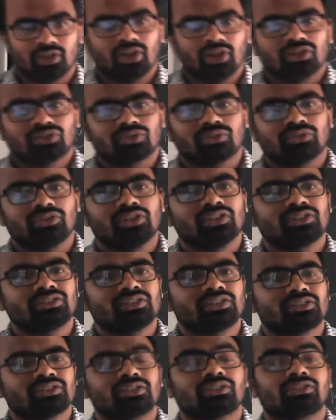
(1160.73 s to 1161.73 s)
So this
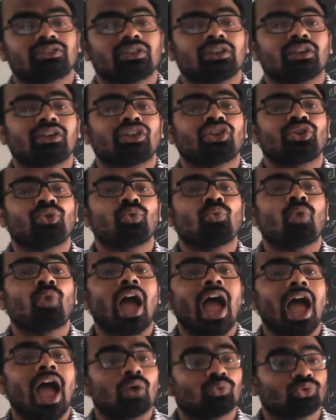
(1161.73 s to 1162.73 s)
is the thing you
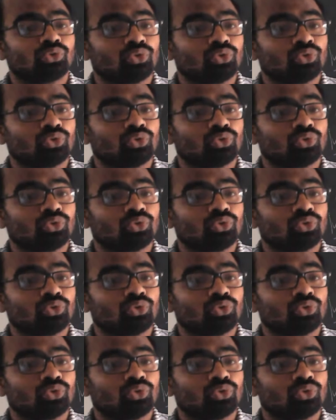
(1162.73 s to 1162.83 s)
have